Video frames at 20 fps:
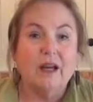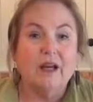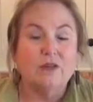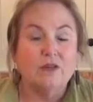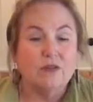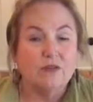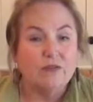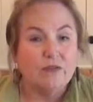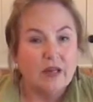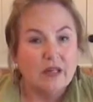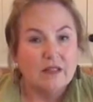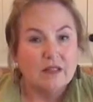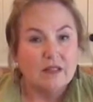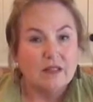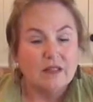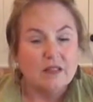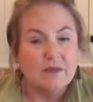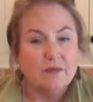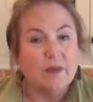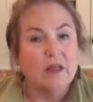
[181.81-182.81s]
on your
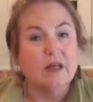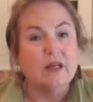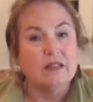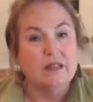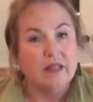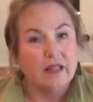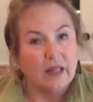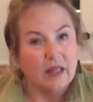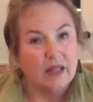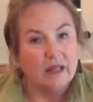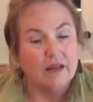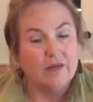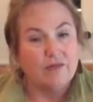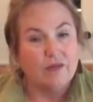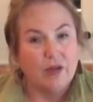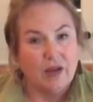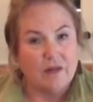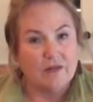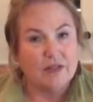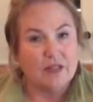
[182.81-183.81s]
pheasants, because again, if
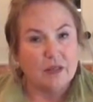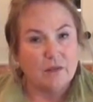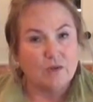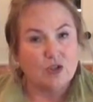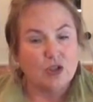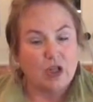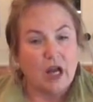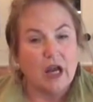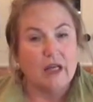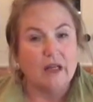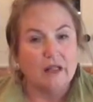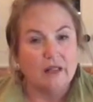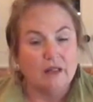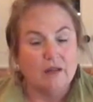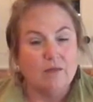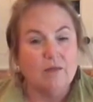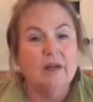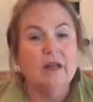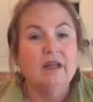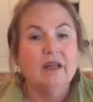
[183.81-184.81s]
you have some shot in
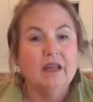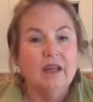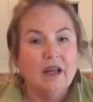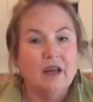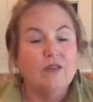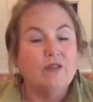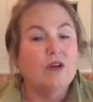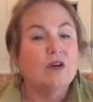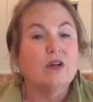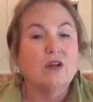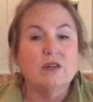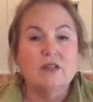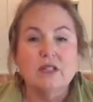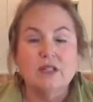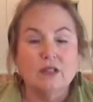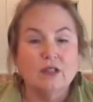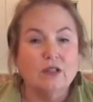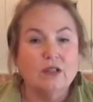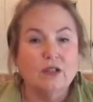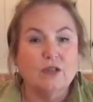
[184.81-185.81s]
them, they're going to
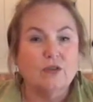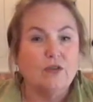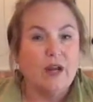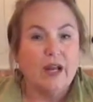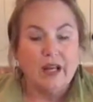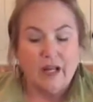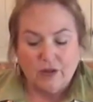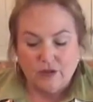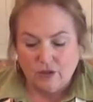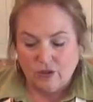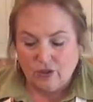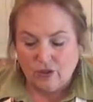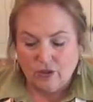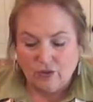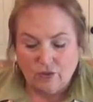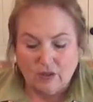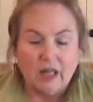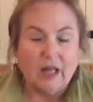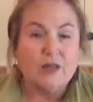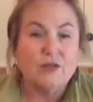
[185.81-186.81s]
still look great, and you're going to
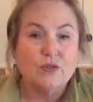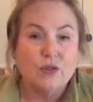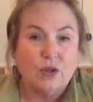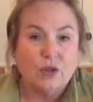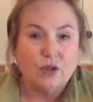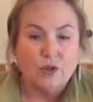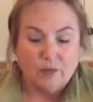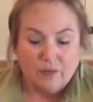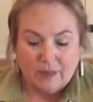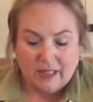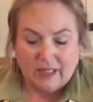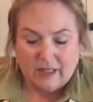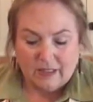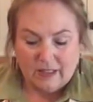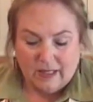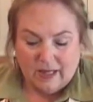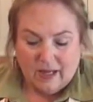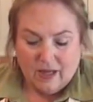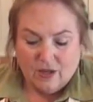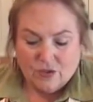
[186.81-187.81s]
utilize all your meat.
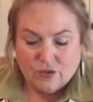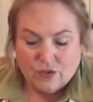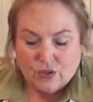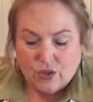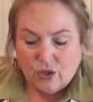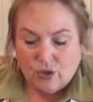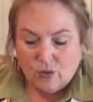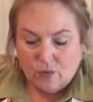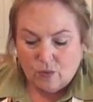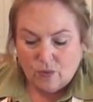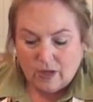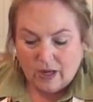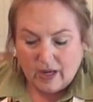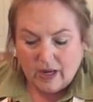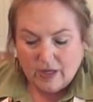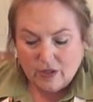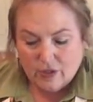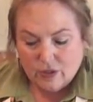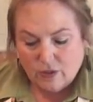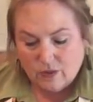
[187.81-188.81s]
So what
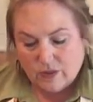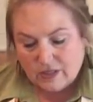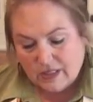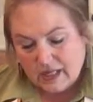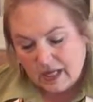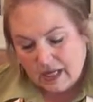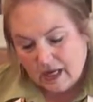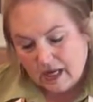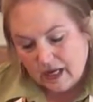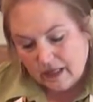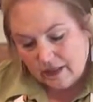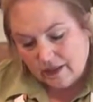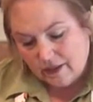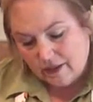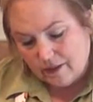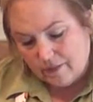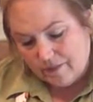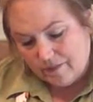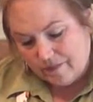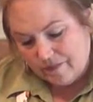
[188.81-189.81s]
I do is I cut
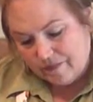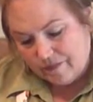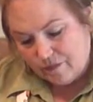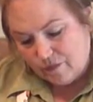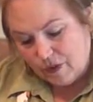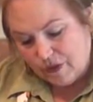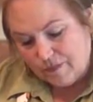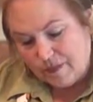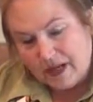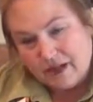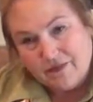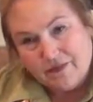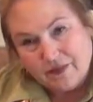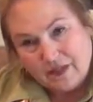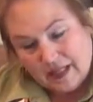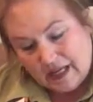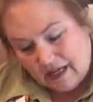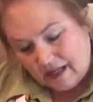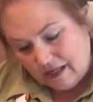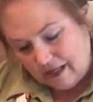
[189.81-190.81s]
them with my
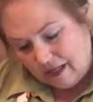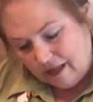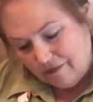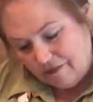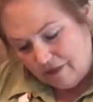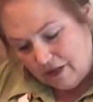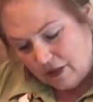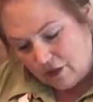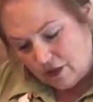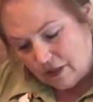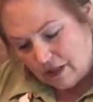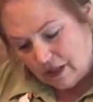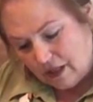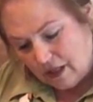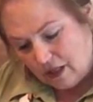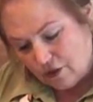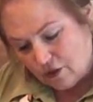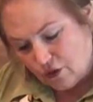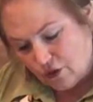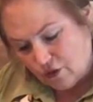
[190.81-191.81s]
fillet knife, and I'll just
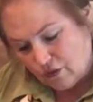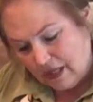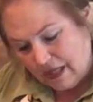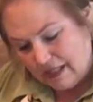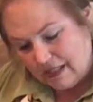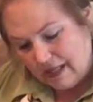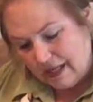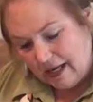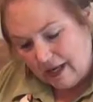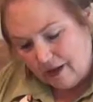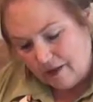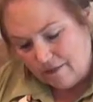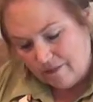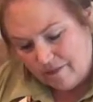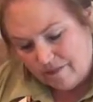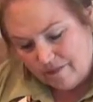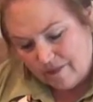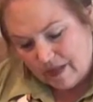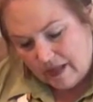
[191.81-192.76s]
cut straight down,